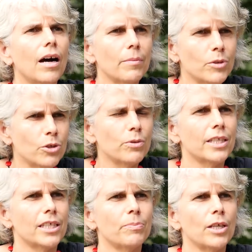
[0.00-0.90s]
I'm
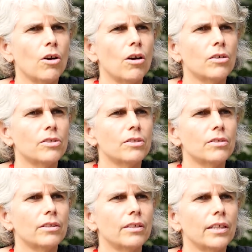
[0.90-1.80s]
doing this because
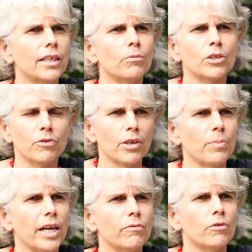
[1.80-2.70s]
it was very
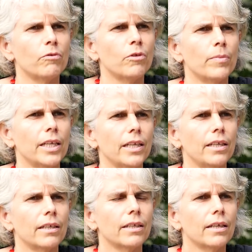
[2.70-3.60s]
painful for
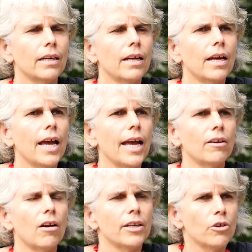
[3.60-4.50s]
me,
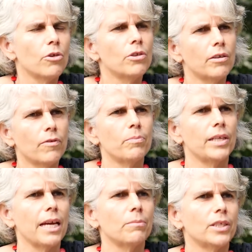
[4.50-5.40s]
and I know that if I'd
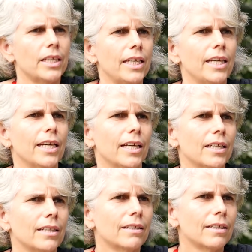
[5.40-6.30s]
been able to
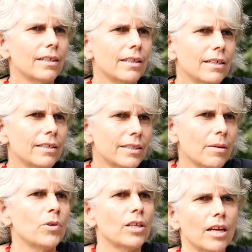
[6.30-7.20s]
hear
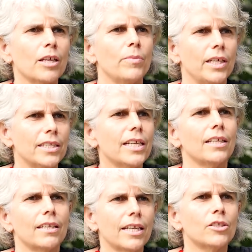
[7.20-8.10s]
someone like me
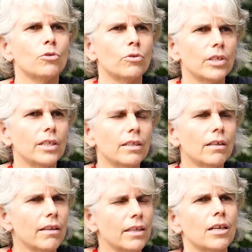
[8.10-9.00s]
telling their story,
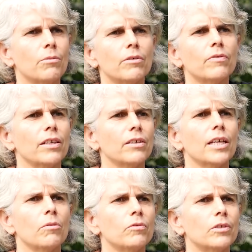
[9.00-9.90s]
I think I would have found it
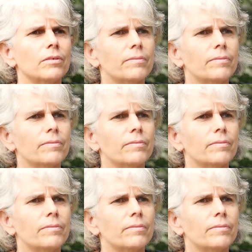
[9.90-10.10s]
helpful.